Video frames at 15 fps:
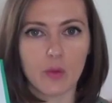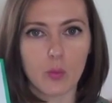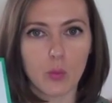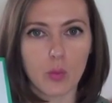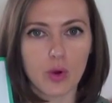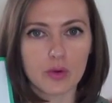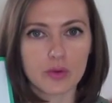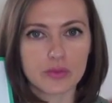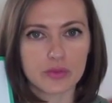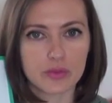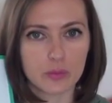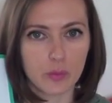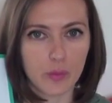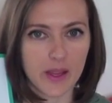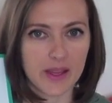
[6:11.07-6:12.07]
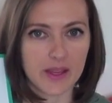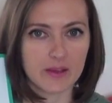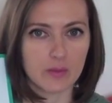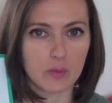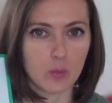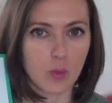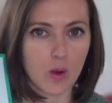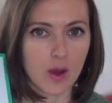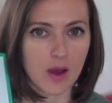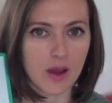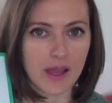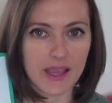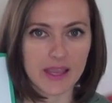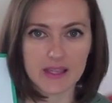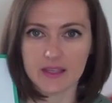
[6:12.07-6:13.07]
what, when,
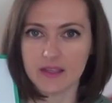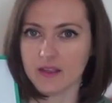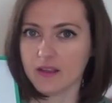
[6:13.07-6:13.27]
why,